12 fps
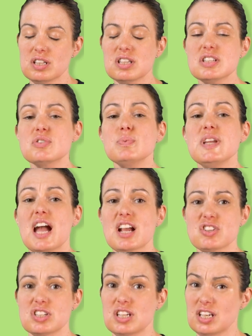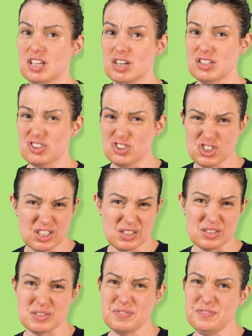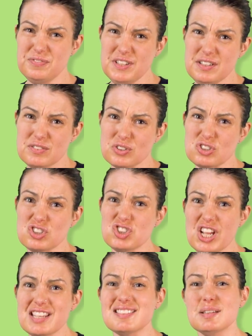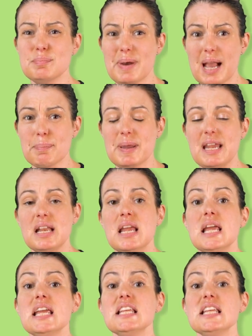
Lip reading: This reaction can cause chills, fevers, chest and back pain.